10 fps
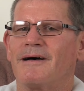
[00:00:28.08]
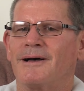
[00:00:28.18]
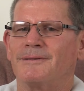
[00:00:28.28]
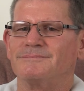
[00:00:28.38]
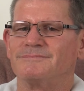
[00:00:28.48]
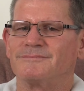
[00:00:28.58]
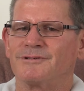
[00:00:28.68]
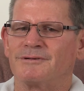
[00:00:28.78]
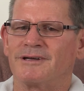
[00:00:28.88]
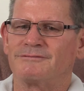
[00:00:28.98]

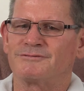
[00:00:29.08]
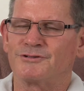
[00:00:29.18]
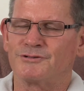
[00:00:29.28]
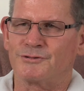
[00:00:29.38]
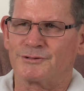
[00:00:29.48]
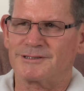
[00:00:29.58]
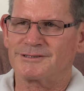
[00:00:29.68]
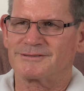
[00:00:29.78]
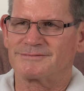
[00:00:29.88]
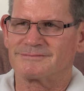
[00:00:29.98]
And we have two daughters.